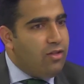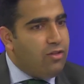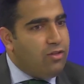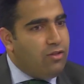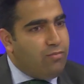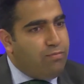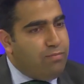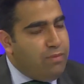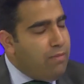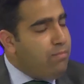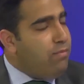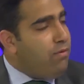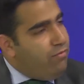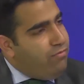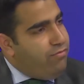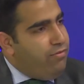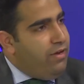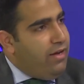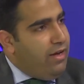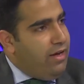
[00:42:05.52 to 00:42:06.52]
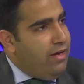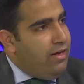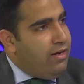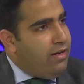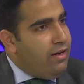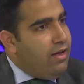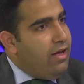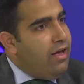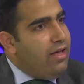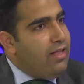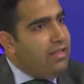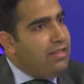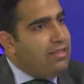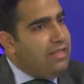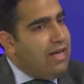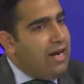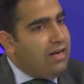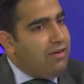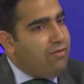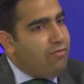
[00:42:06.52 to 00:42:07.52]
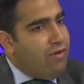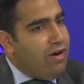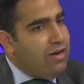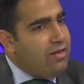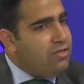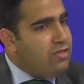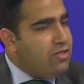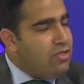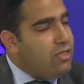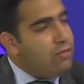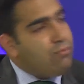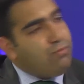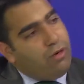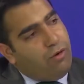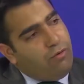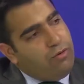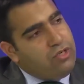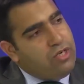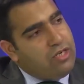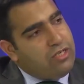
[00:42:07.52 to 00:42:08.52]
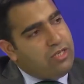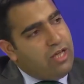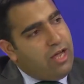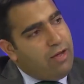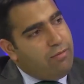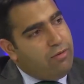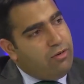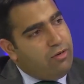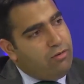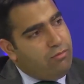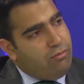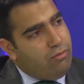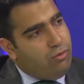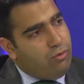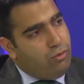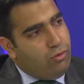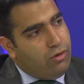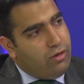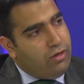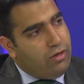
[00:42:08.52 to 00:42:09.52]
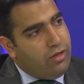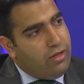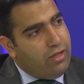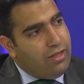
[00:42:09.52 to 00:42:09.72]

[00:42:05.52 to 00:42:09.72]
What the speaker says: the people fear that once these provisions have been removed,